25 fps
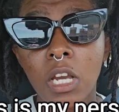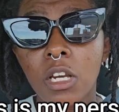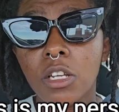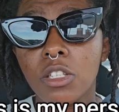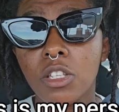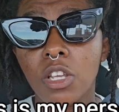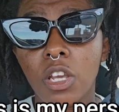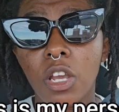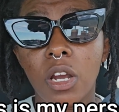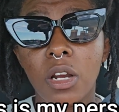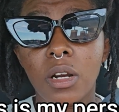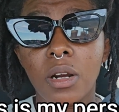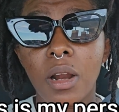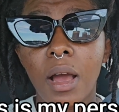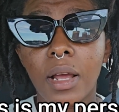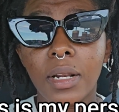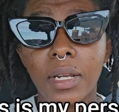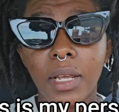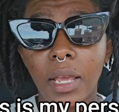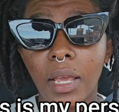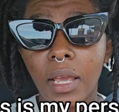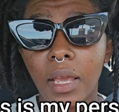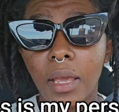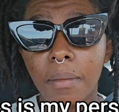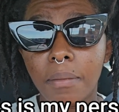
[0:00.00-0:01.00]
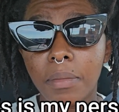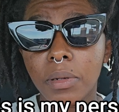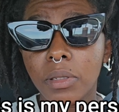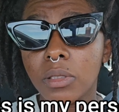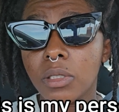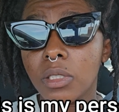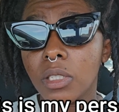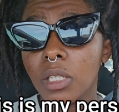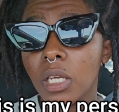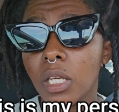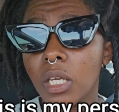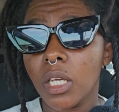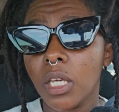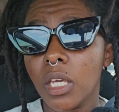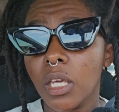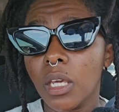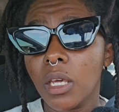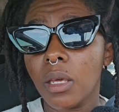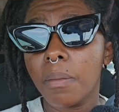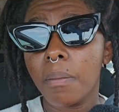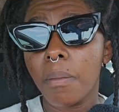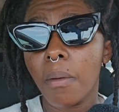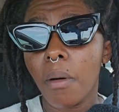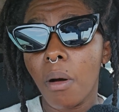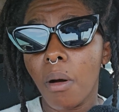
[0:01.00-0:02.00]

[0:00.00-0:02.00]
So you're not able to keep